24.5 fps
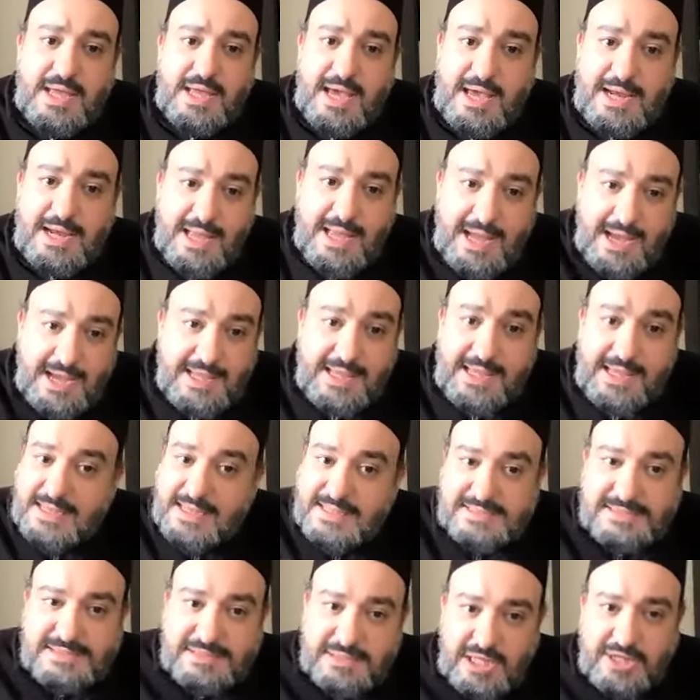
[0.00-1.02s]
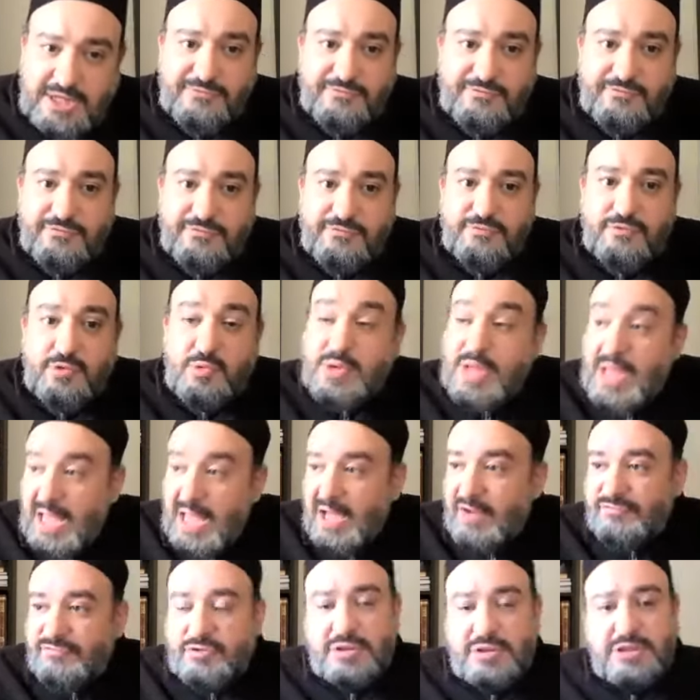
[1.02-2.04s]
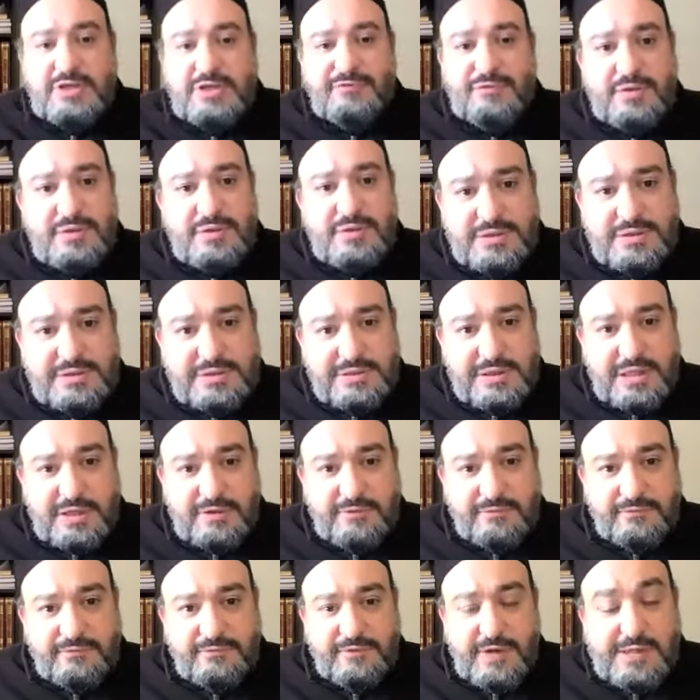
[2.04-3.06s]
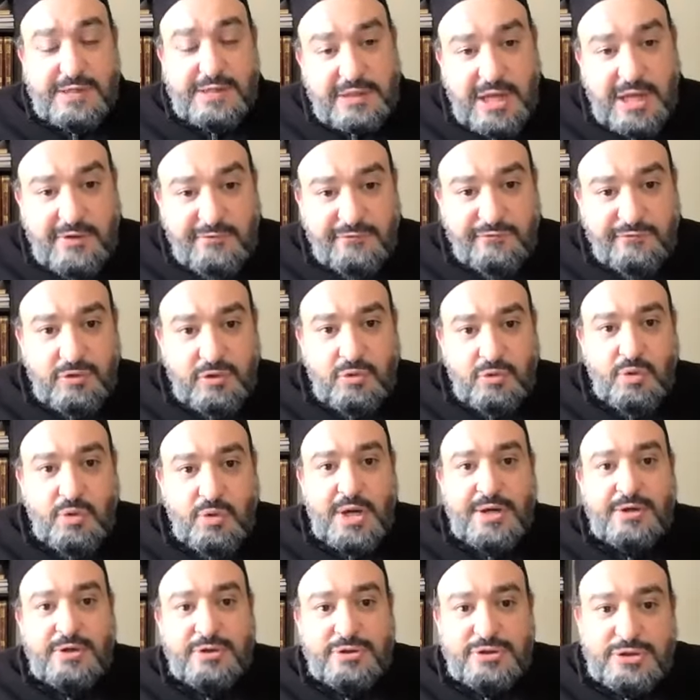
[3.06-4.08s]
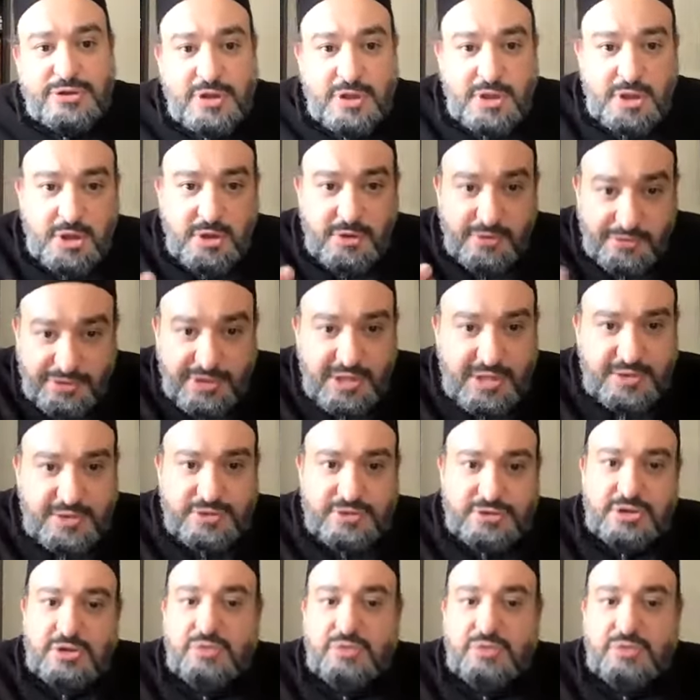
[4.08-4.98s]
Al hayah is life. We have to live in this life, and life requires things.